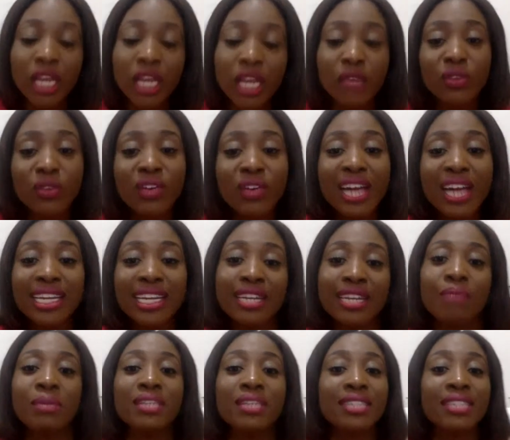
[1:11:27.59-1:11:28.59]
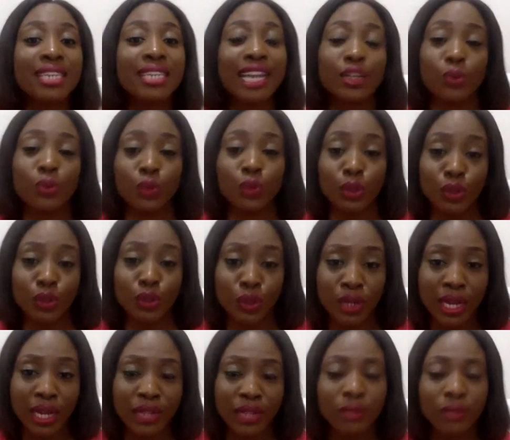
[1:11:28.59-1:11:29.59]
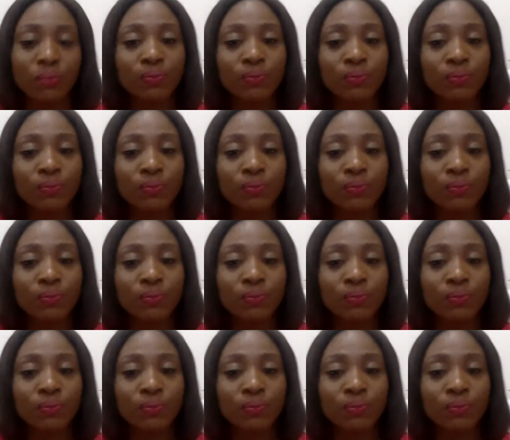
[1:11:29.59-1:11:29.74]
If you've had an amazing night with us tonight,